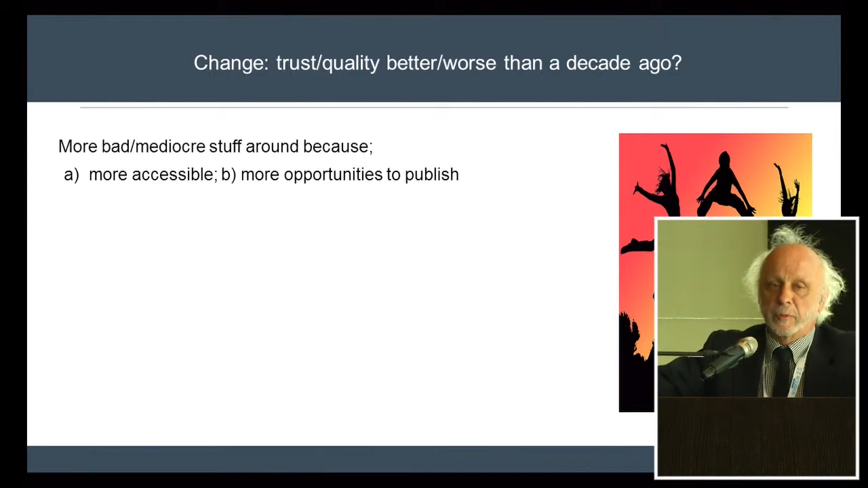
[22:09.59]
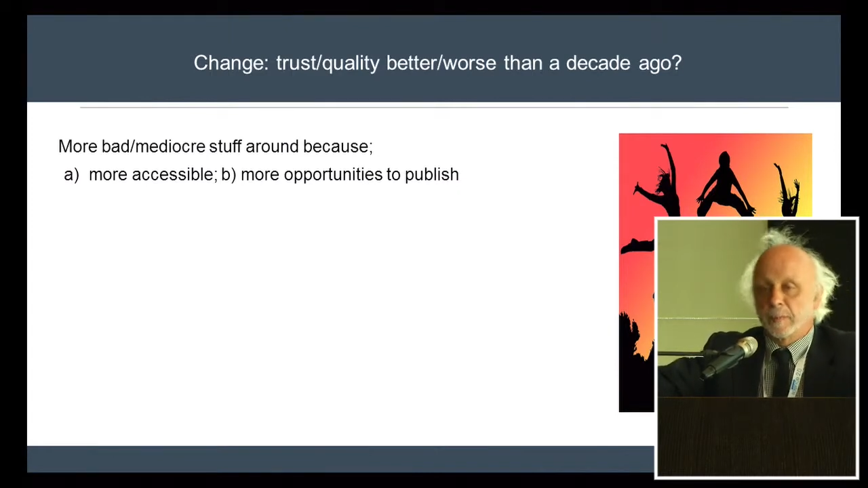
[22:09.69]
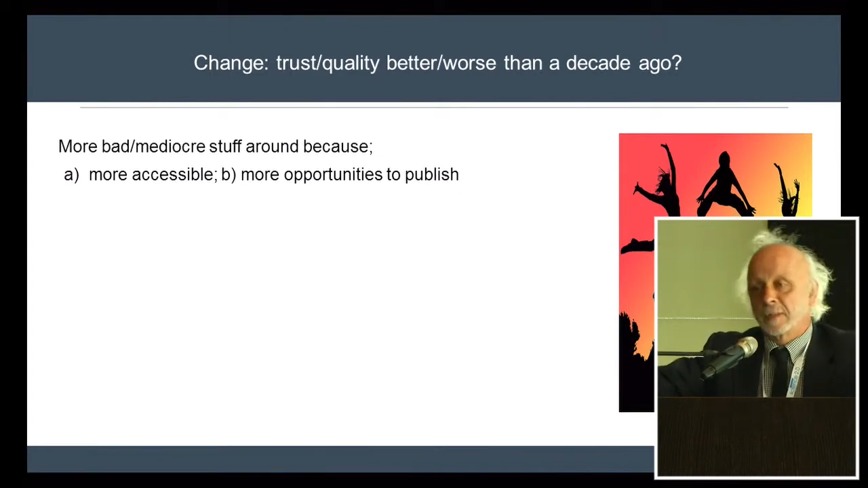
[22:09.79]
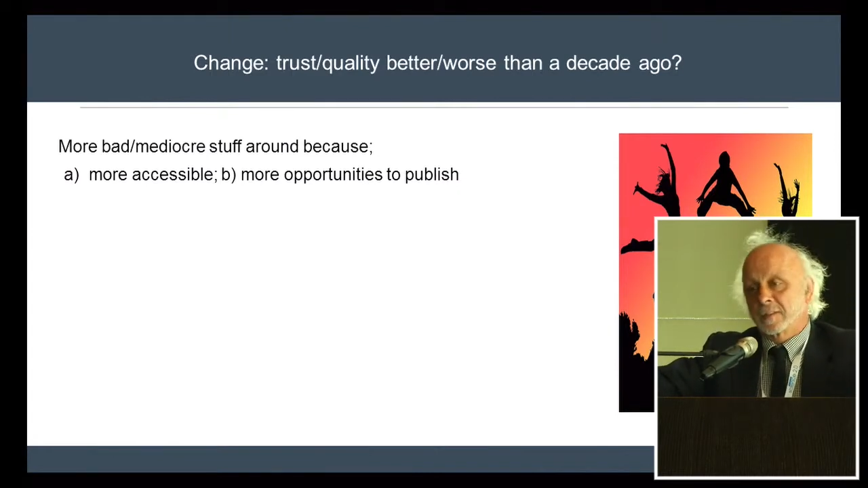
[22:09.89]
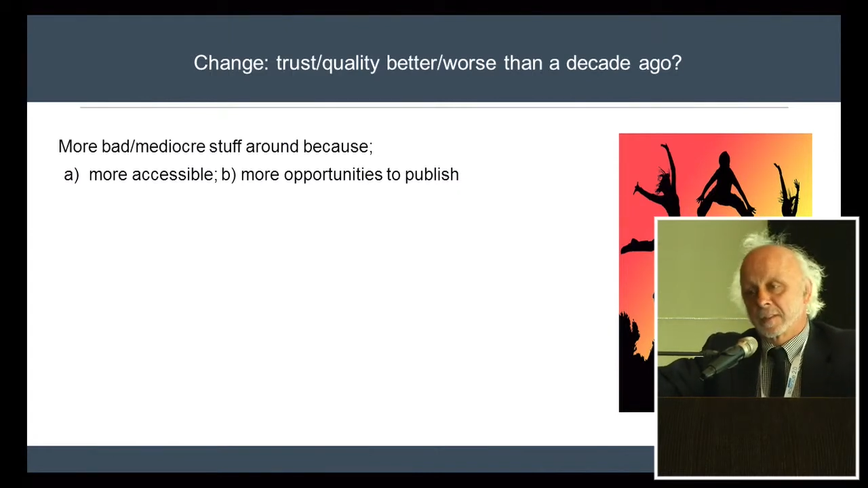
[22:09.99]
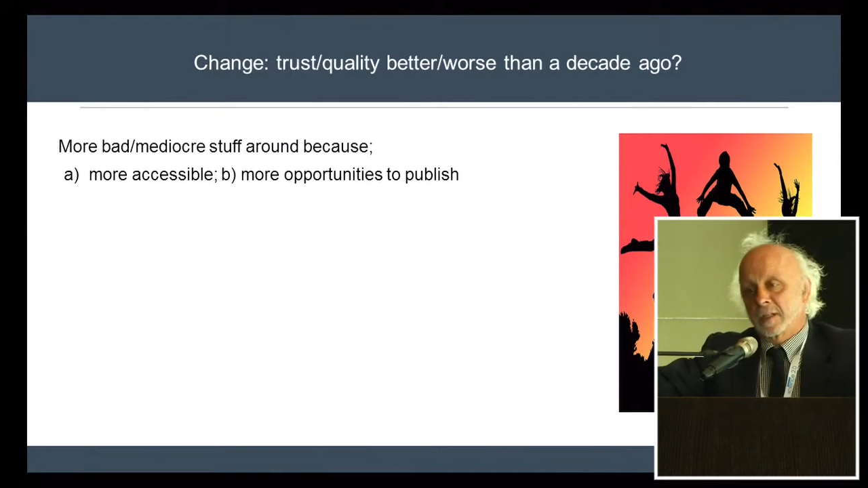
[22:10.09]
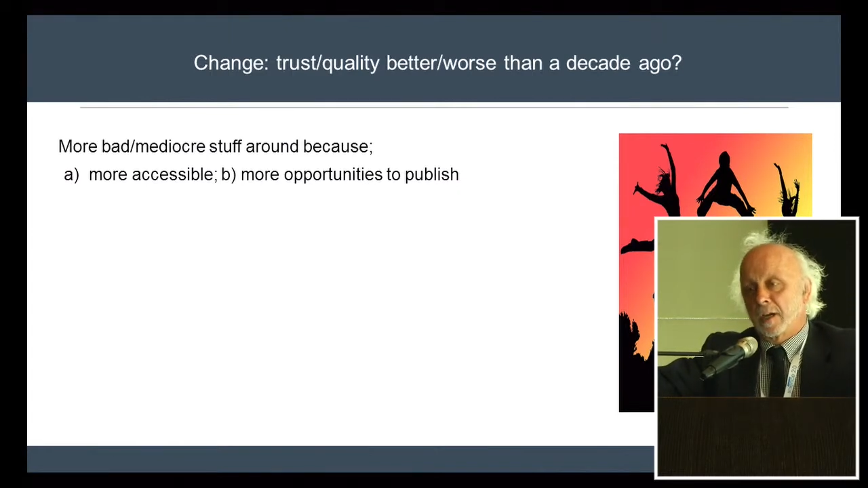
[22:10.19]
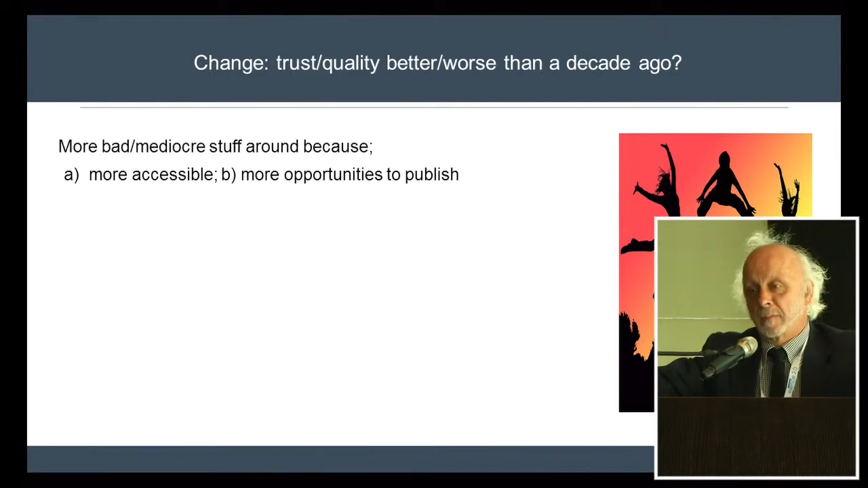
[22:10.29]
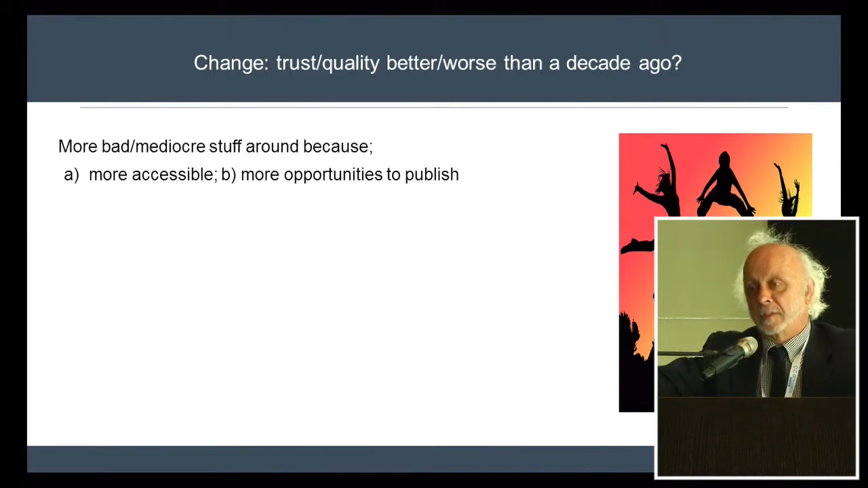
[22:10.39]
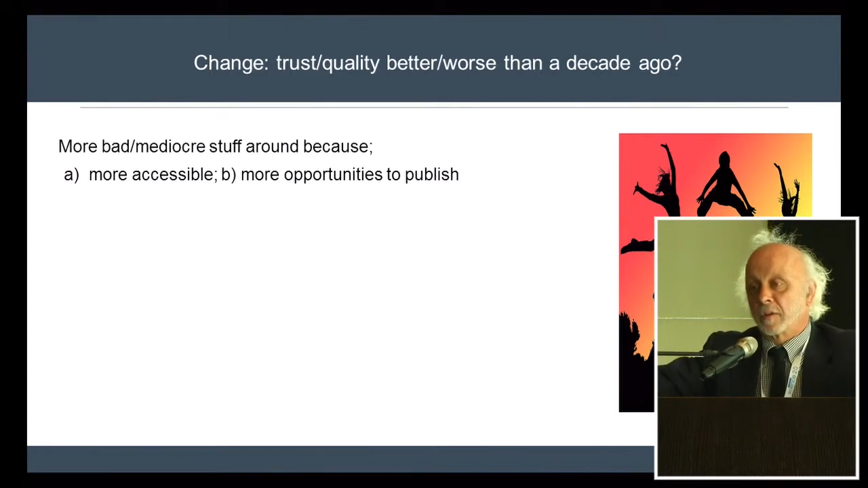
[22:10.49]
But most of the
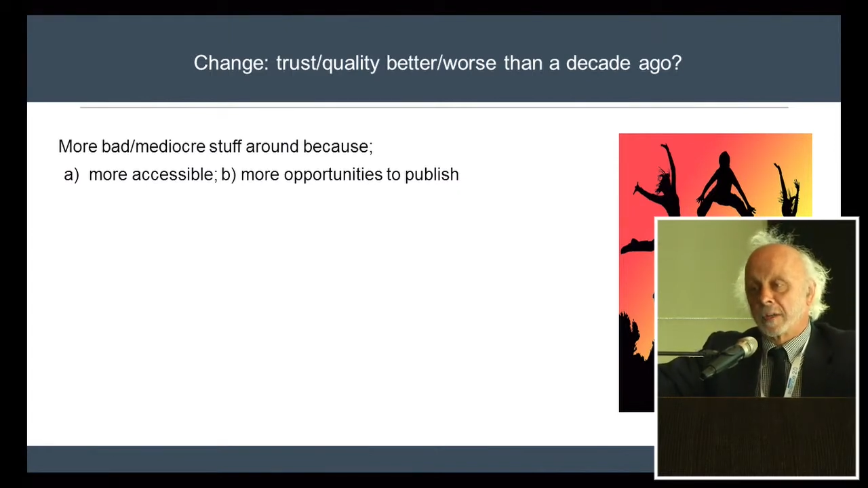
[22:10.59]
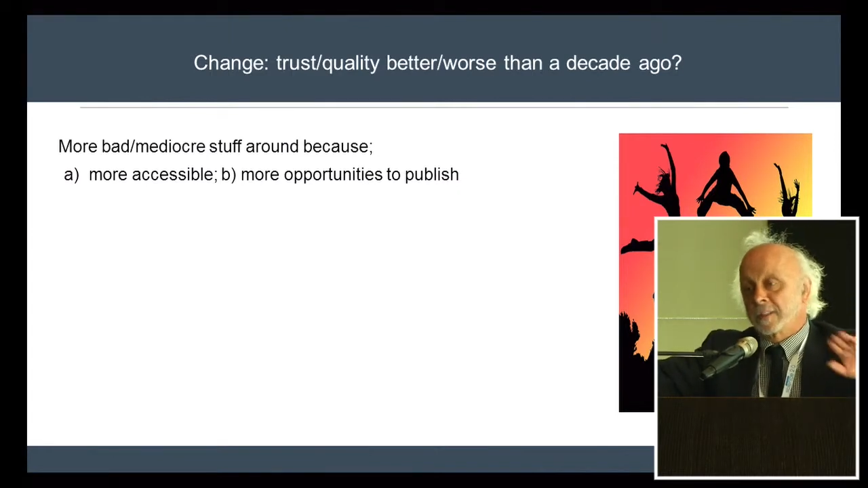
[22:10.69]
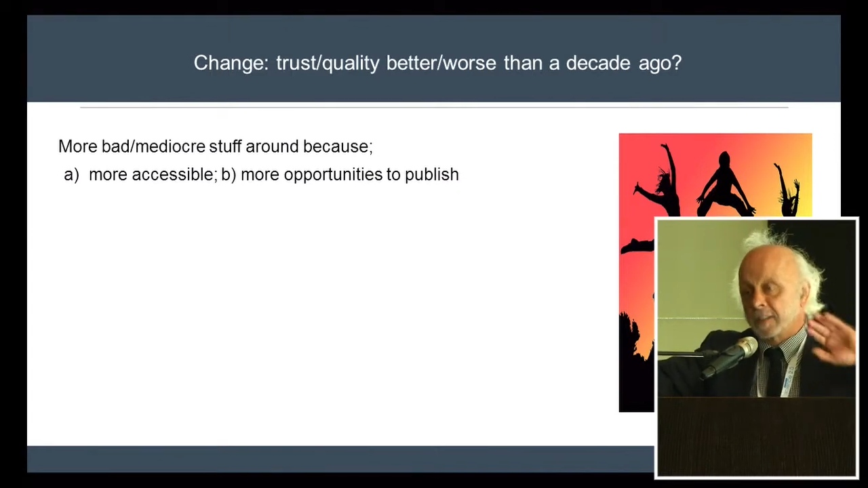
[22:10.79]
time they're trying to